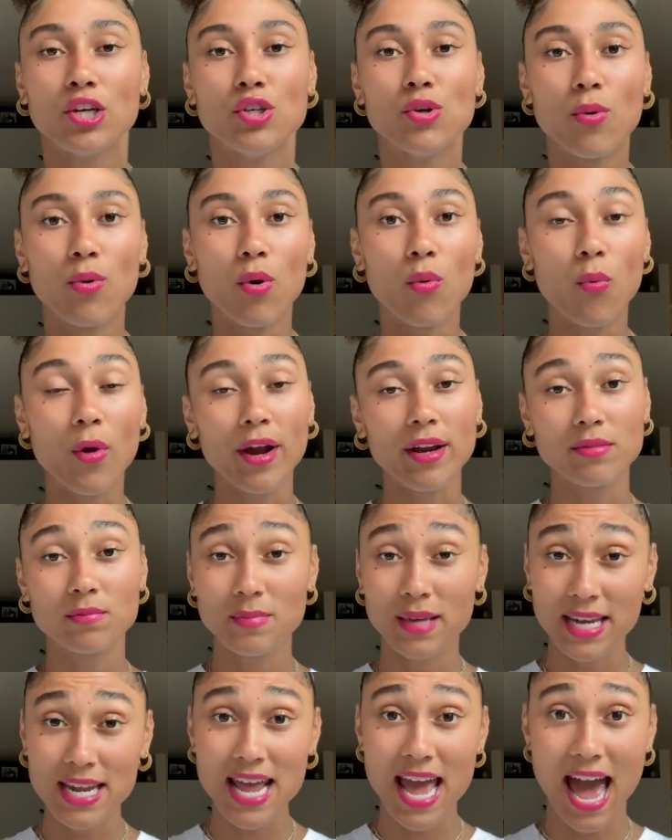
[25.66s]
You are wearing
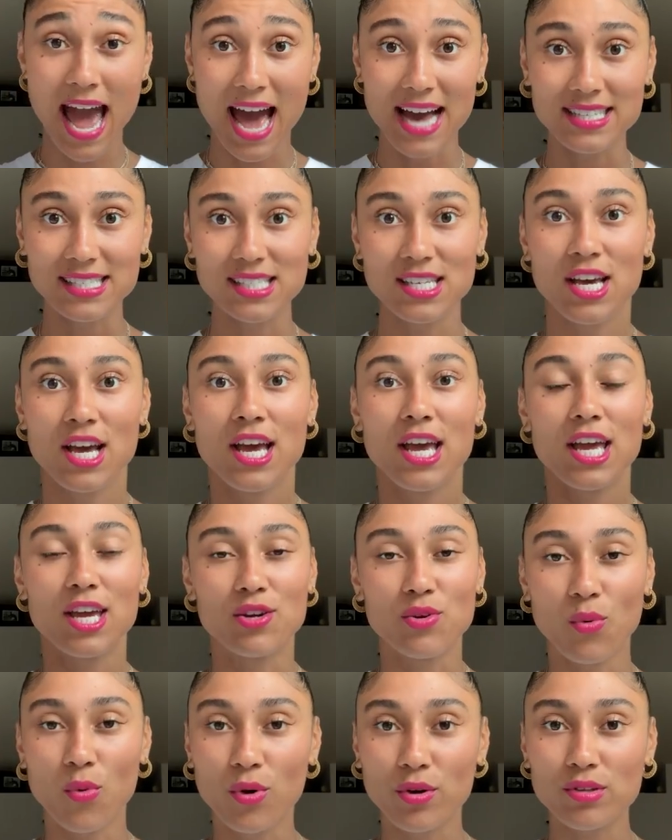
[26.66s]
many hats
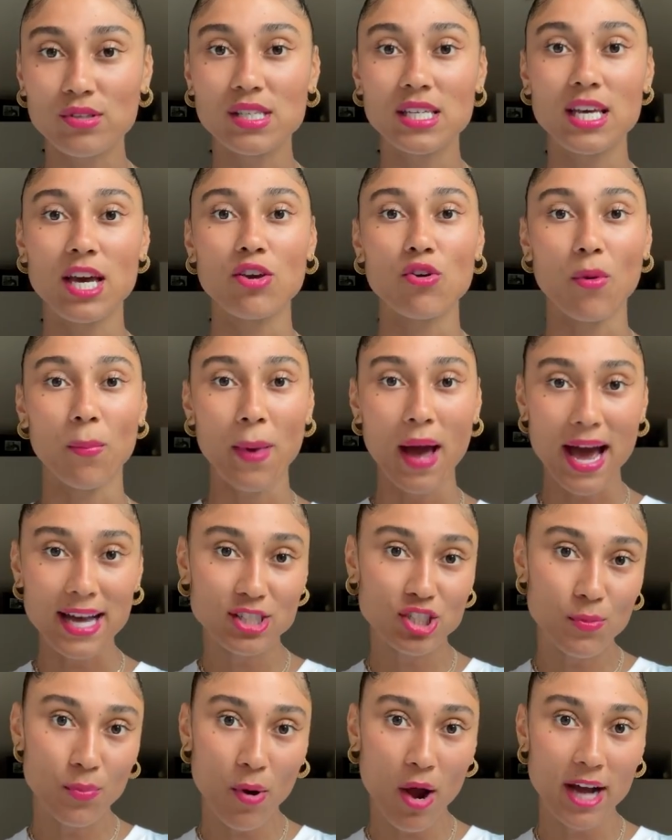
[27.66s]
in order to get your
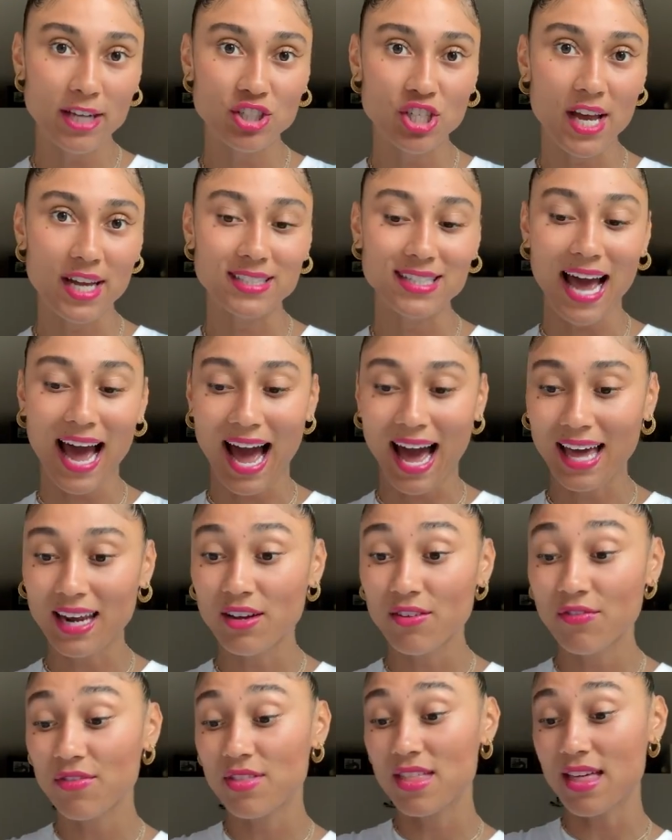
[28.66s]
passion project out
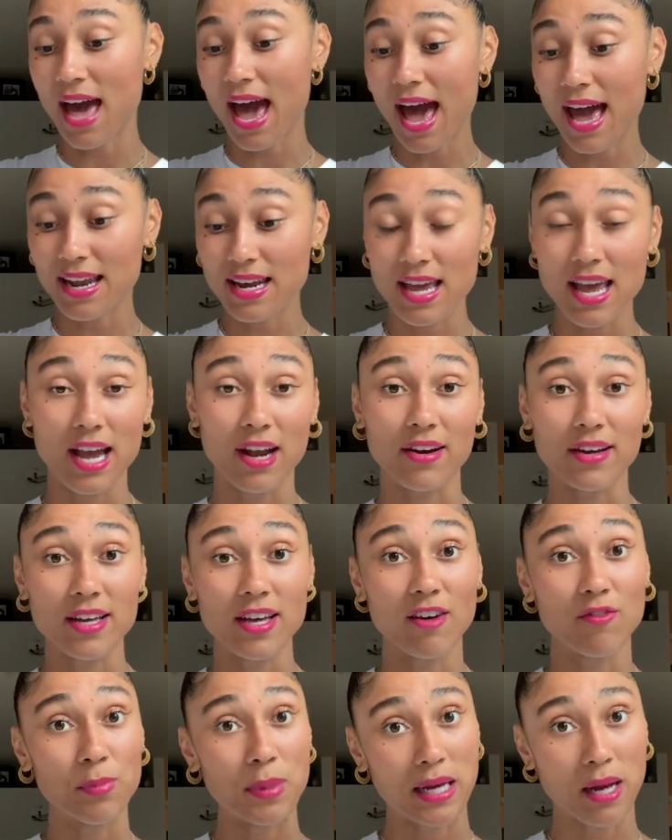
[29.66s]
of that
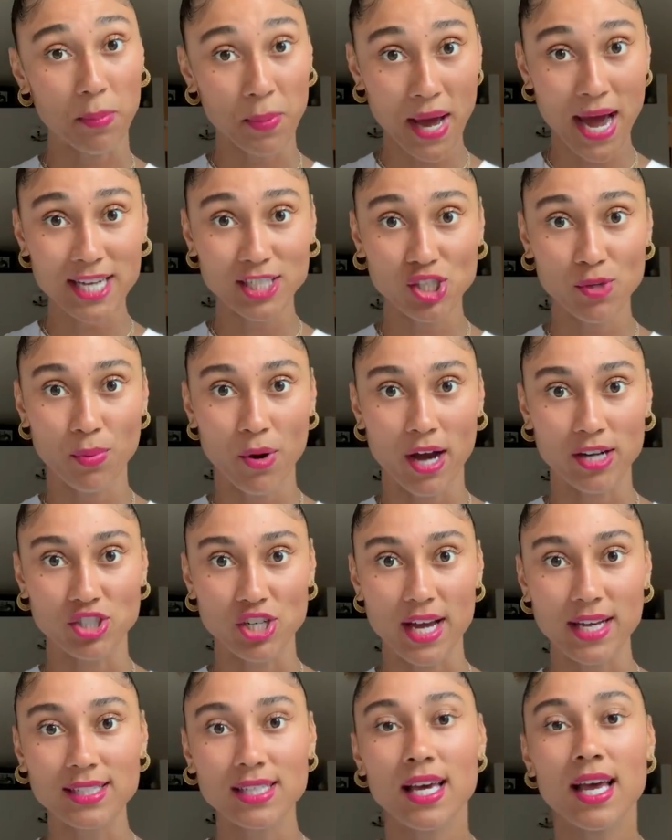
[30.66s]
area of being a passion
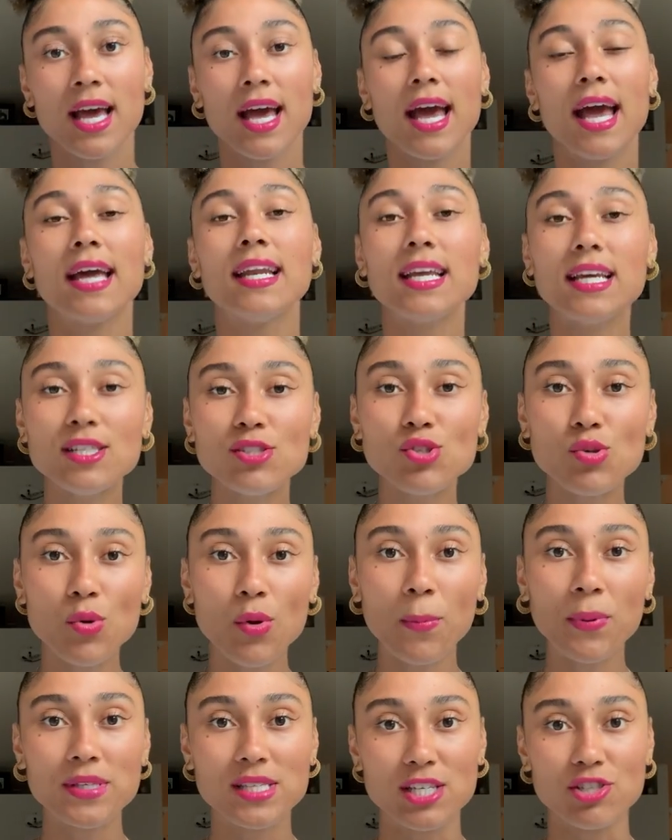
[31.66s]
project and into
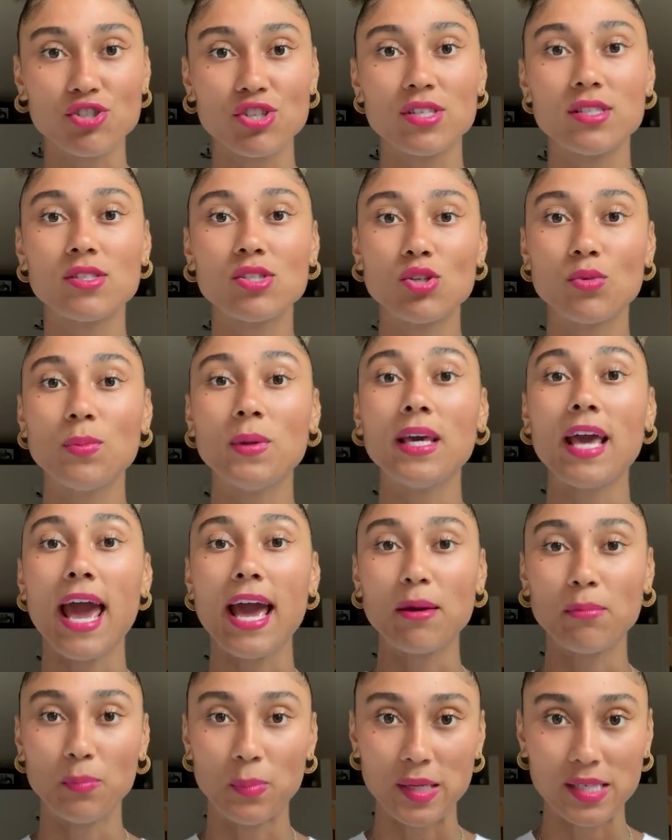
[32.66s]
a position to be
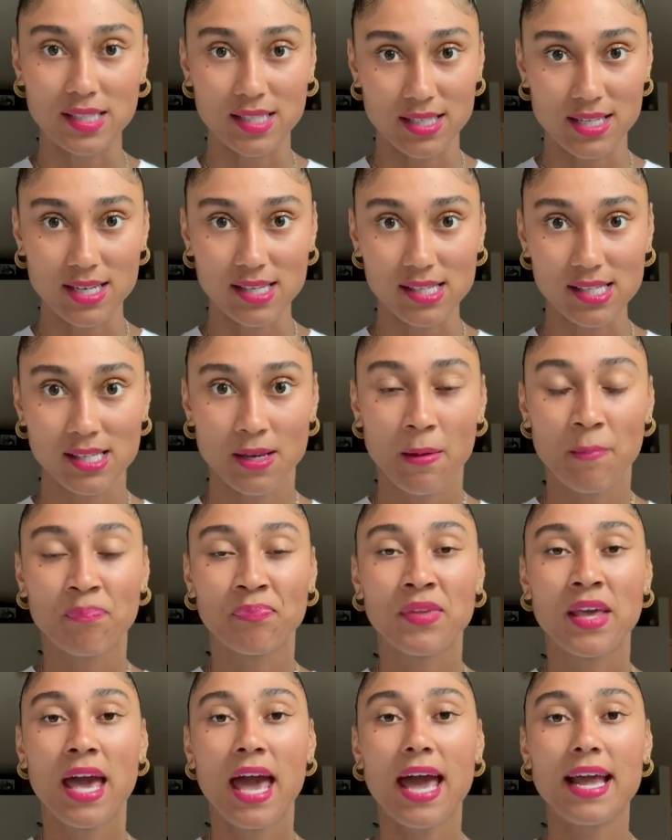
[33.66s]
a business.
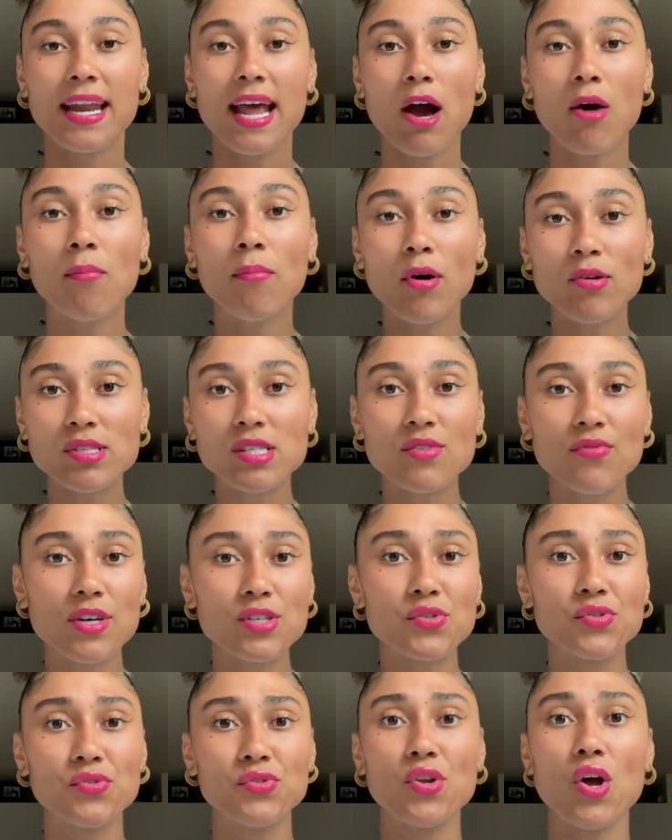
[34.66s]
And now most of
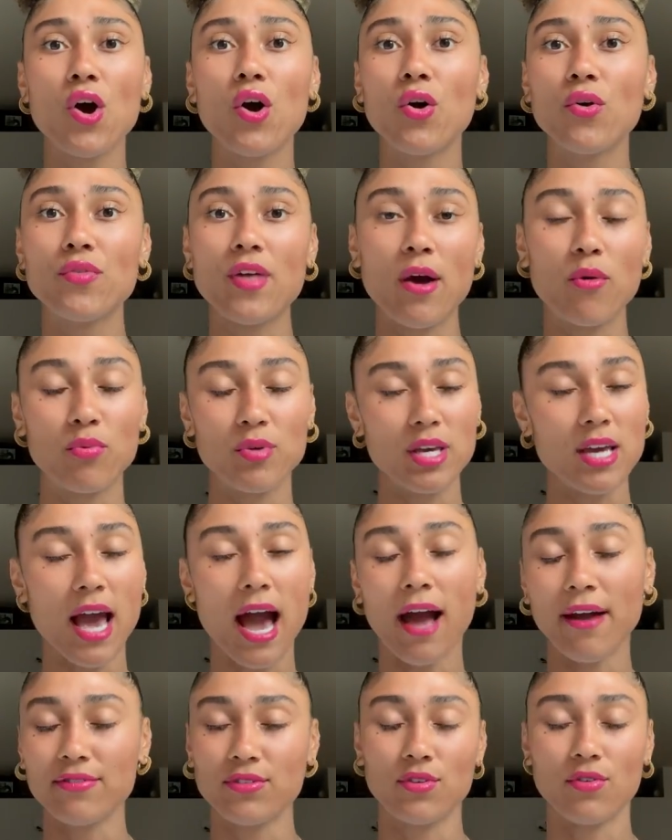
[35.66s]
us know that we
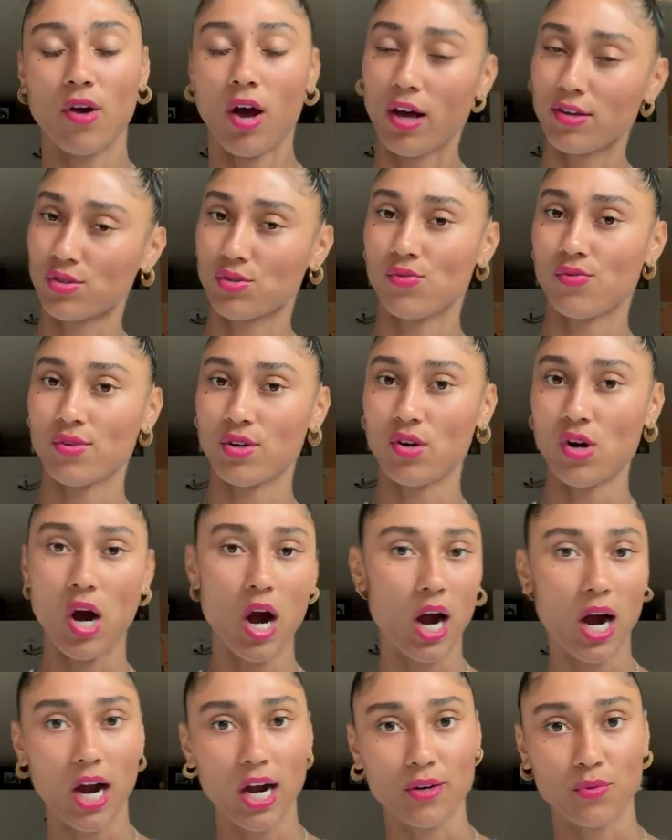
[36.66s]
have to hustle real
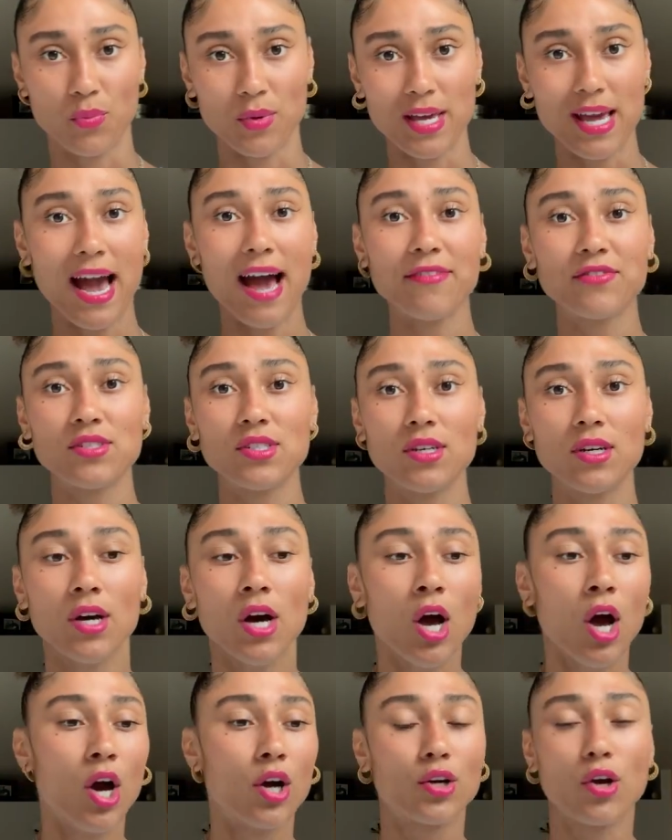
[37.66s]
hard. We have
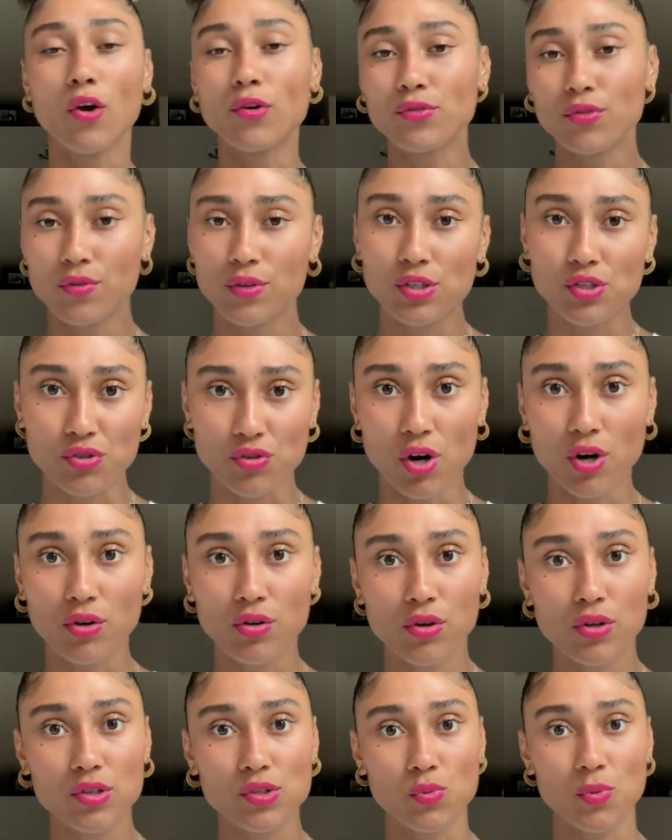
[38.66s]
to go through the
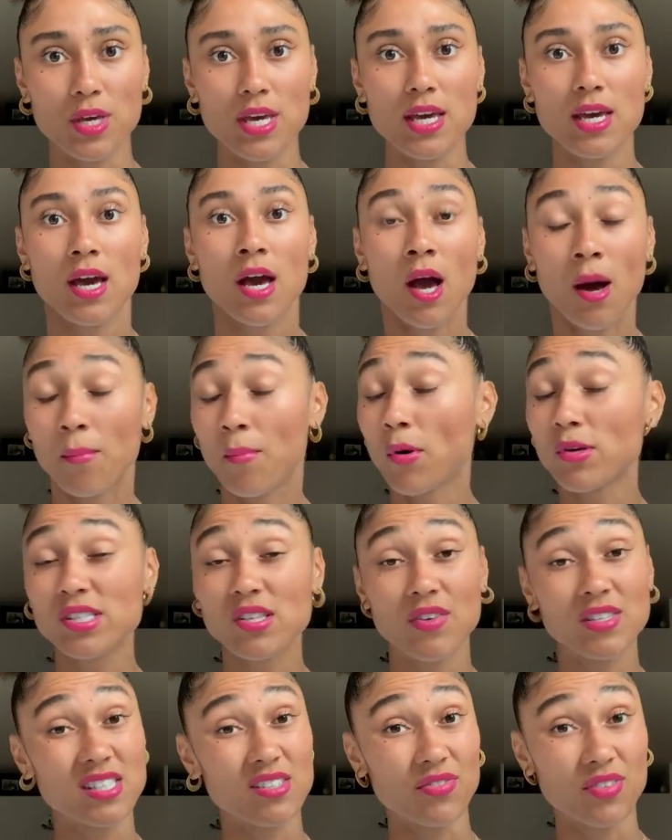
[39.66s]
struggles. Most
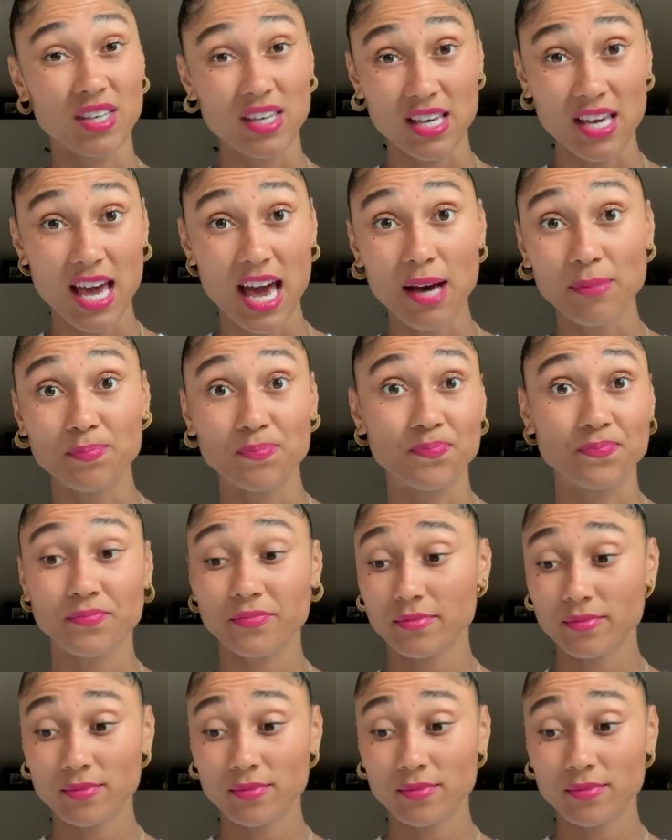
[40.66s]
of us have kept